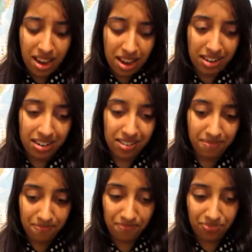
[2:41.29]
And
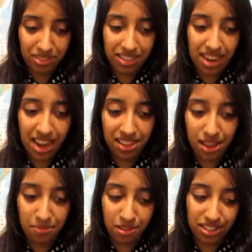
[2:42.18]
yeah,
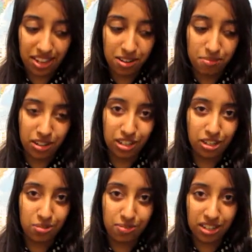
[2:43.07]
that might sound a bit
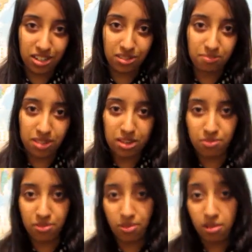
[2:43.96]
stupid to some
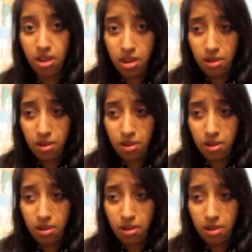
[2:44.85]
people,